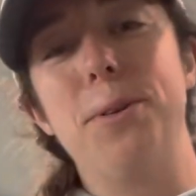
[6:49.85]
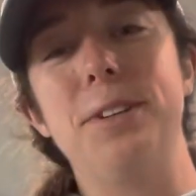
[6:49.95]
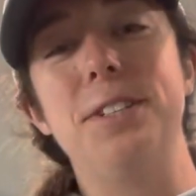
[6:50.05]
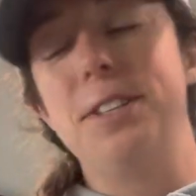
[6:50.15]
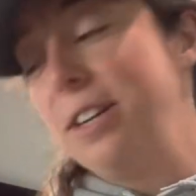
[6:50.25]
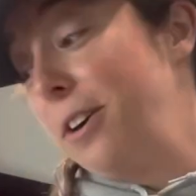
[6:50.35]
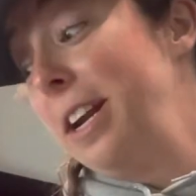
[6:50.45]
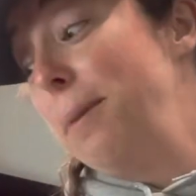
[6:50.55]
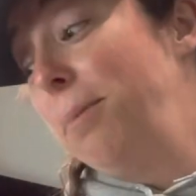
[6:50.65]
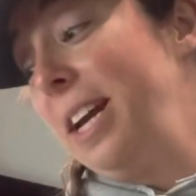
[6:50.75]
or
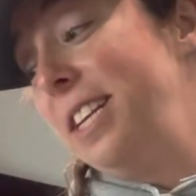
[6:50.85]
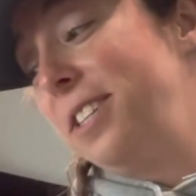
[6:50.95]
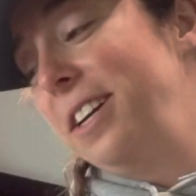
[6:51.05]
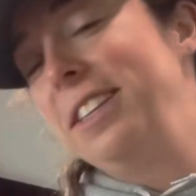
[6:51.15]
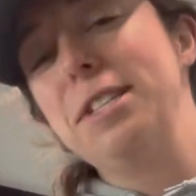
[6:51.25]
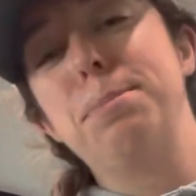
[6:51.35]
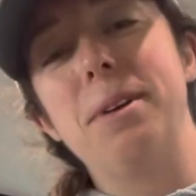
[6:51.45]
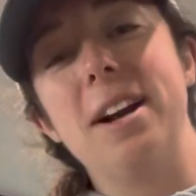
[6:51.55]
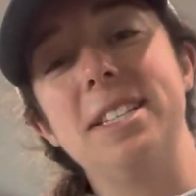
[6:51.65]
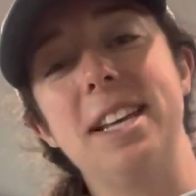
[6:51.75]
in a plate during this
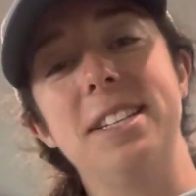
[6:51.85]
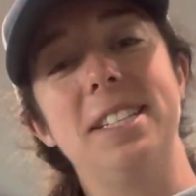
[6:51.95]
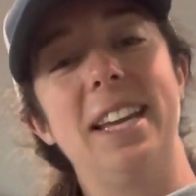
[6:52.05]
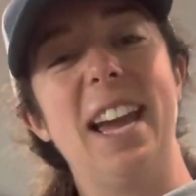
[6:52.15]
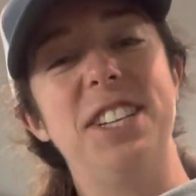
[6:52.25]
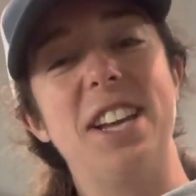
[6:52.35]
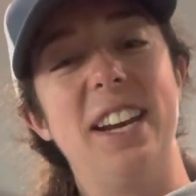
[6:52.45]
process to catch